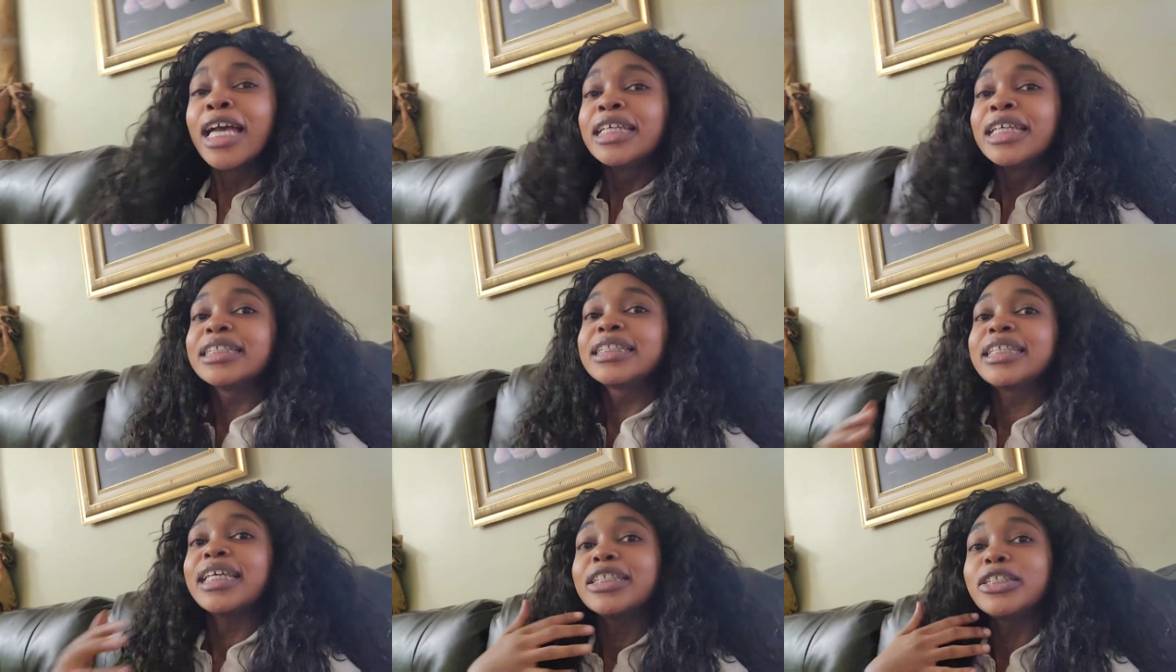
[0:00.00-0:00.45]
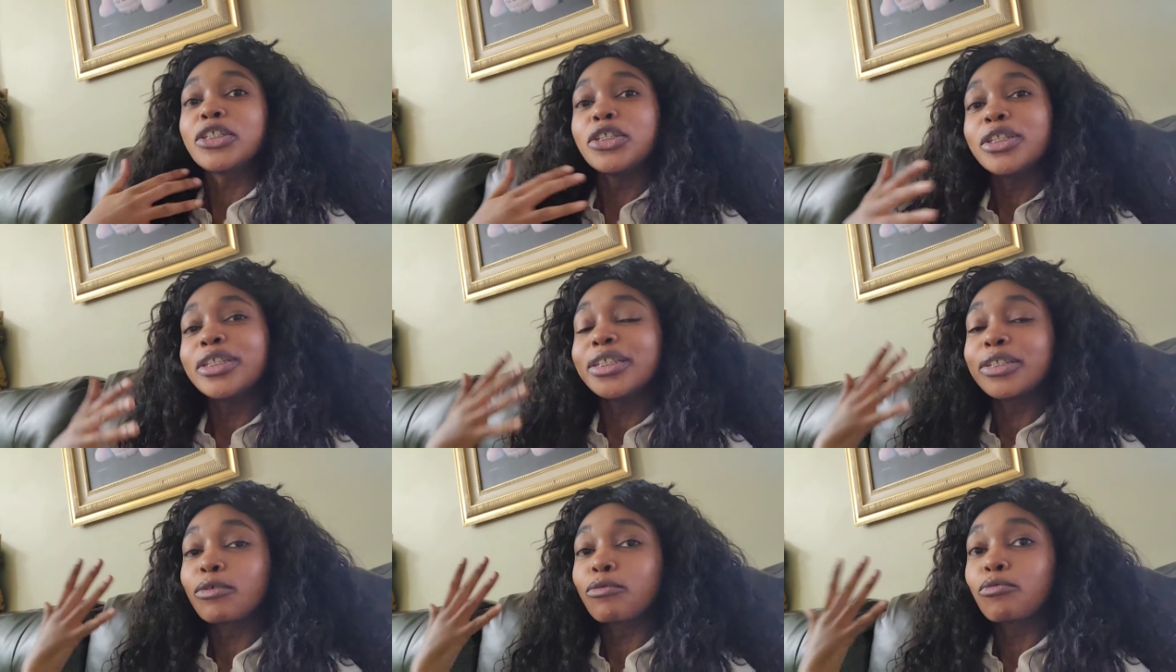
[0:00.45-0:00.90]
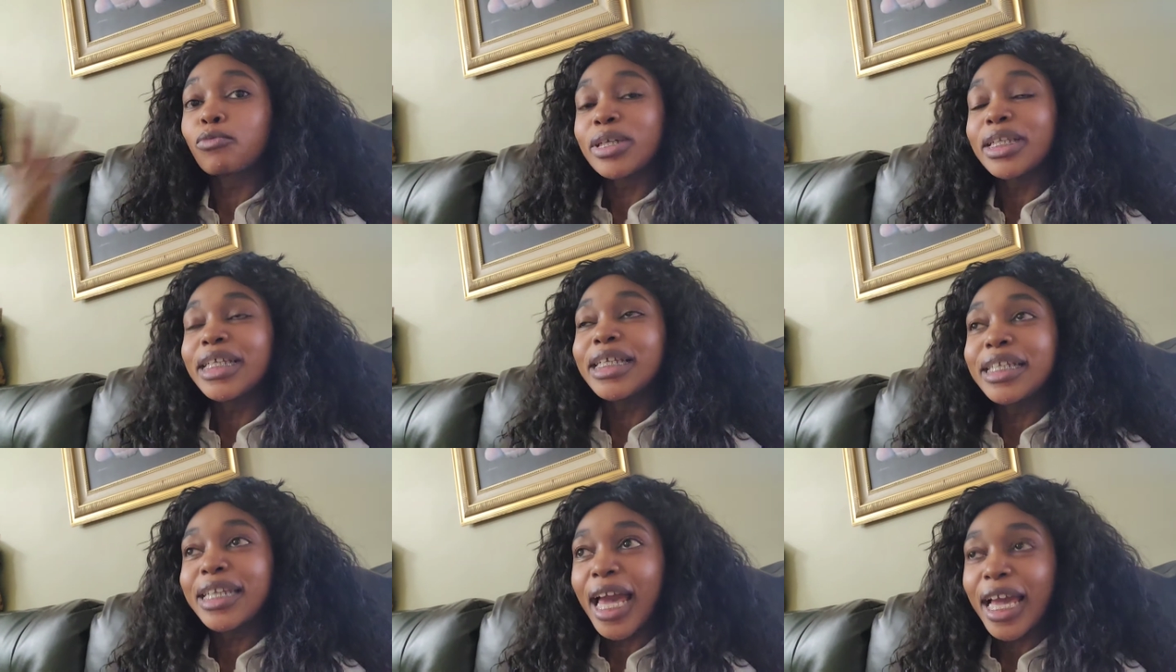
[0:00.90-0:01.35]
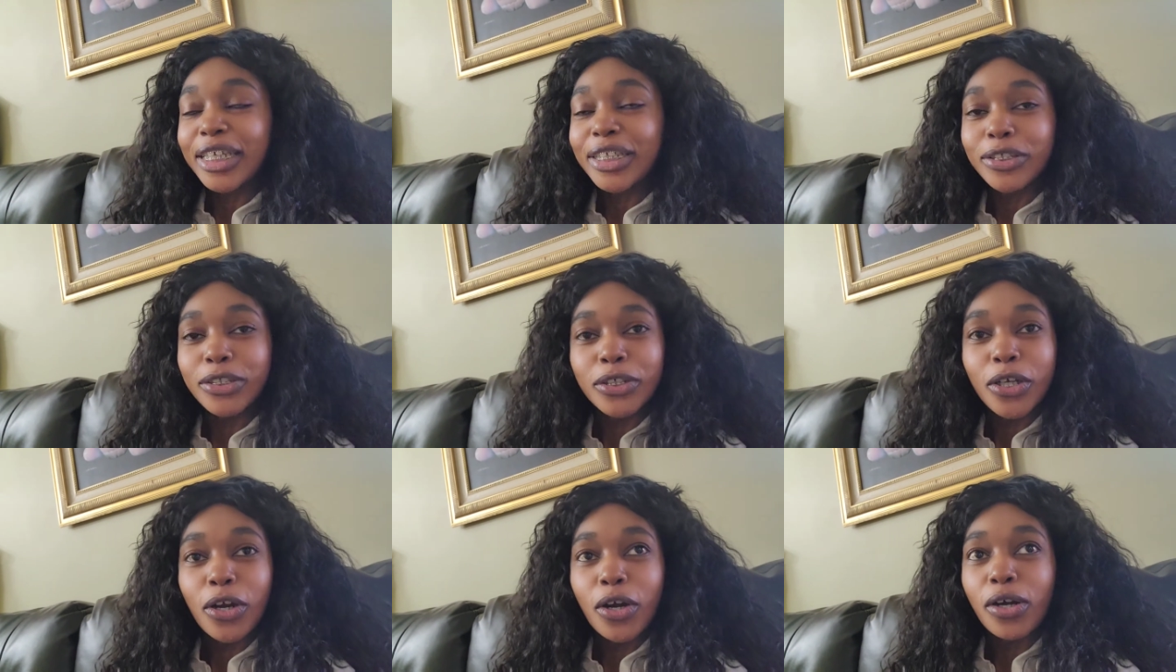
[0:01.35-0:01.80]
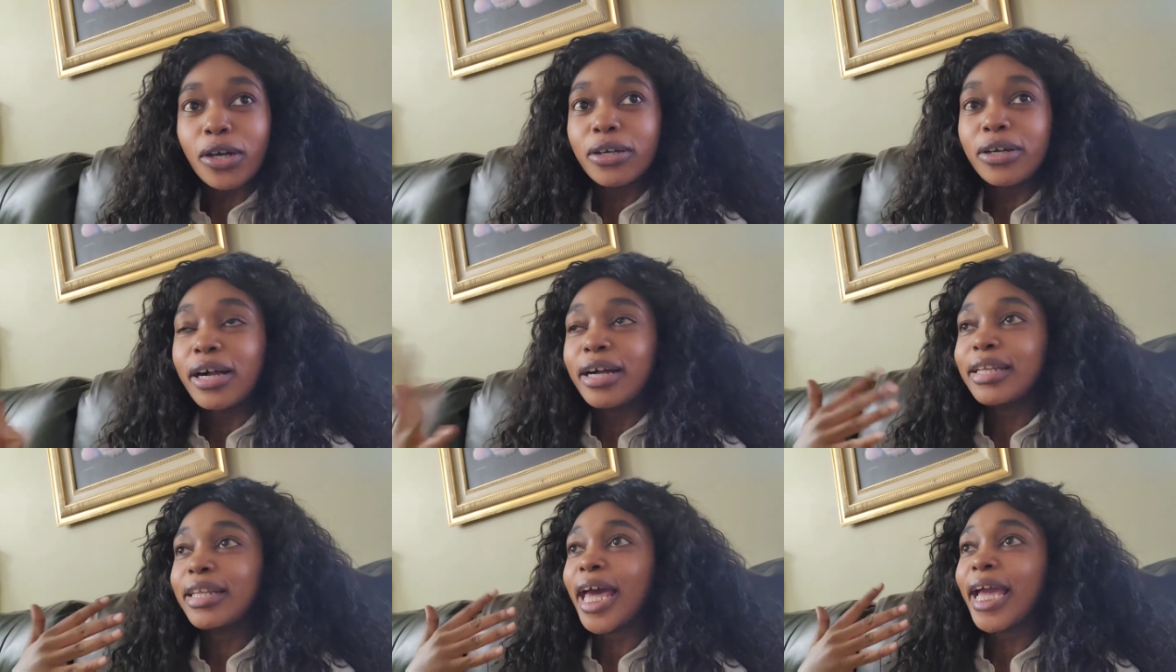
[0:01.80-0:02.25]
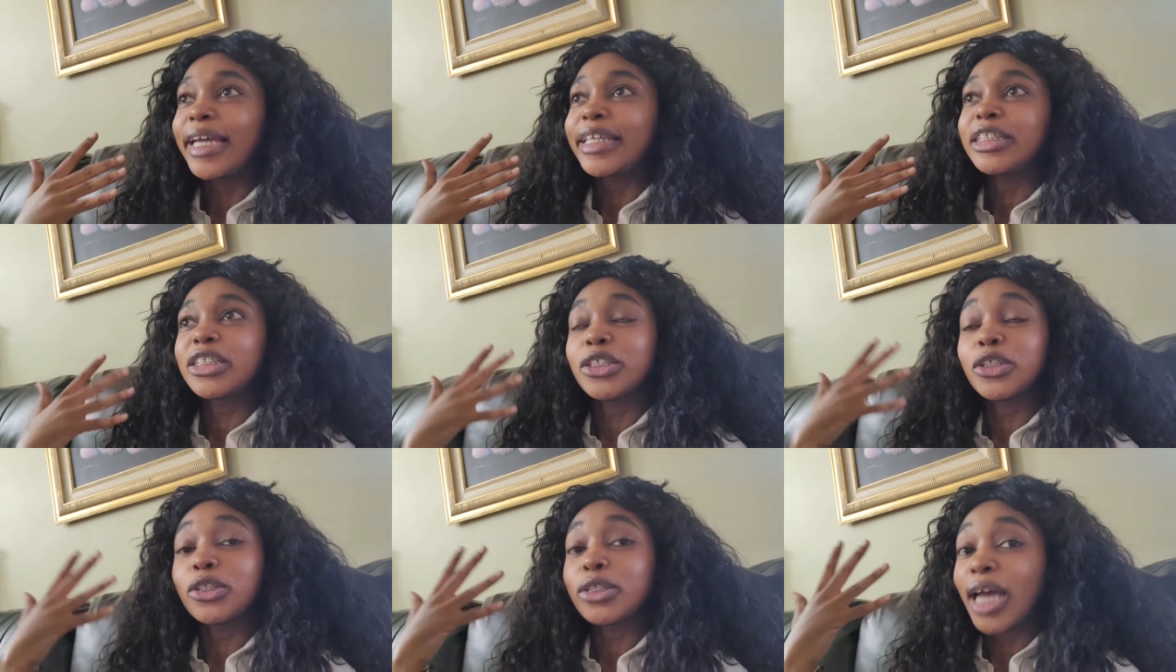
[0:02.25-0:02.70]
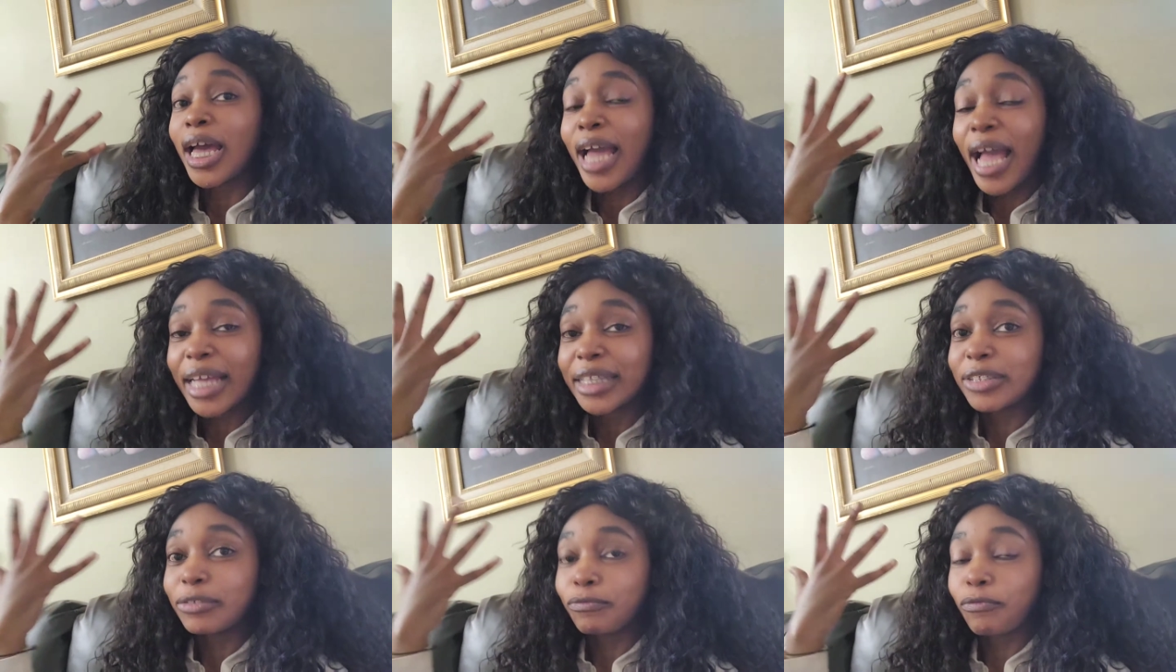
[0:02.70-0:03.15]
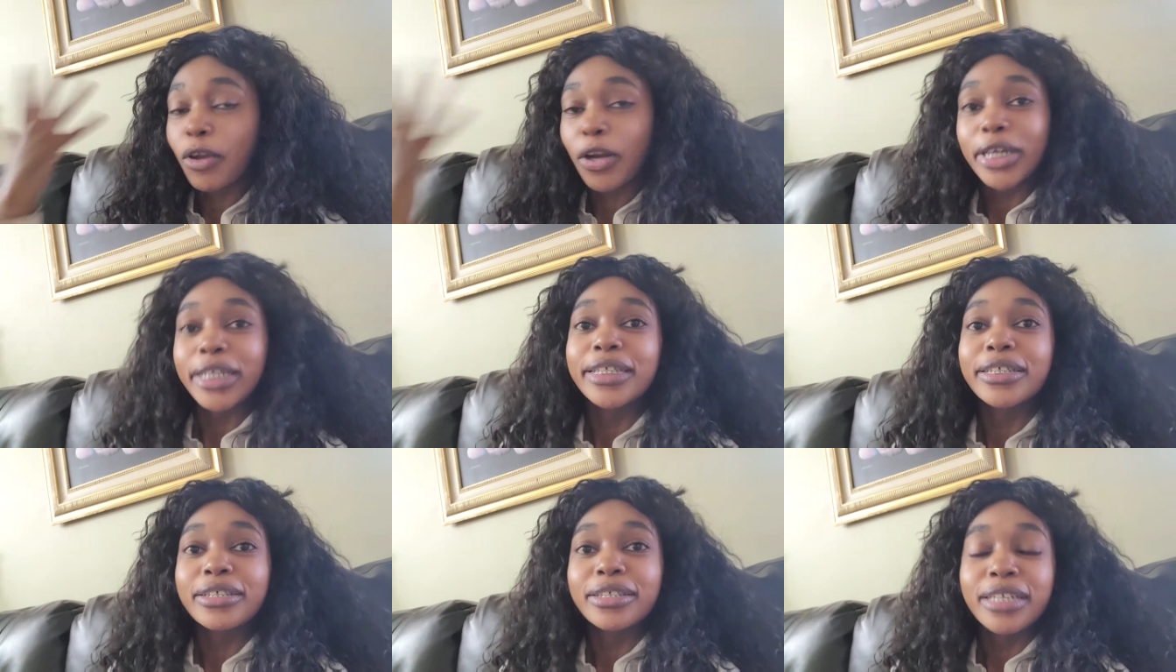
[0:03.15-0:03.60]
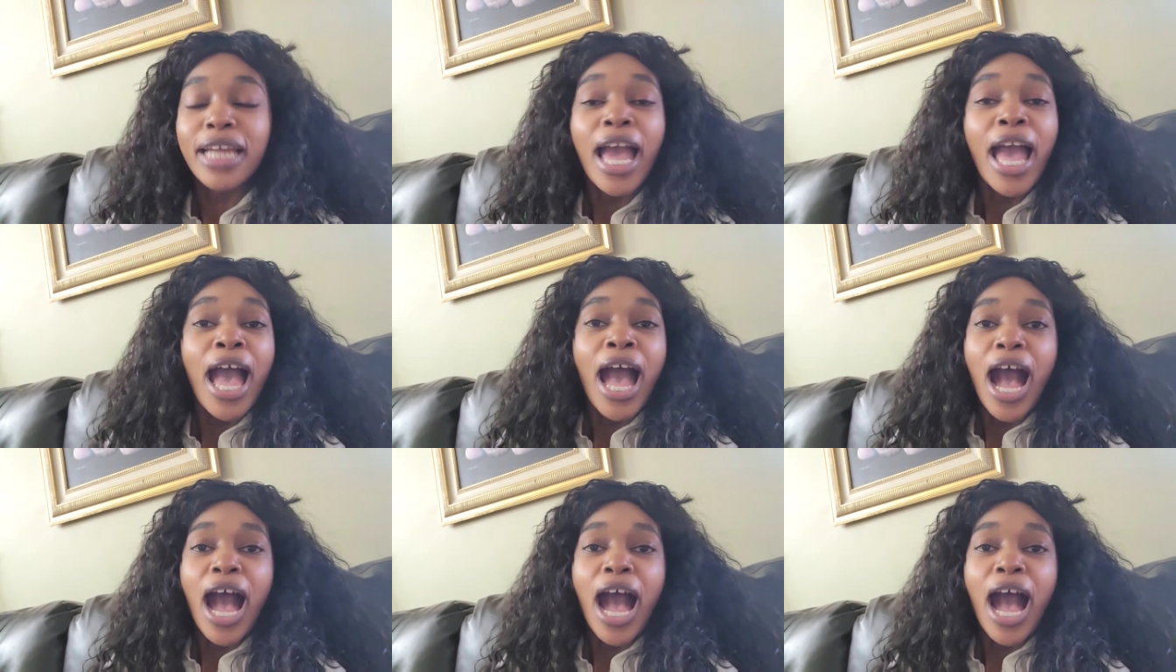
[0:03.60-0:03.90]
since she's a really nice girl like she's has very good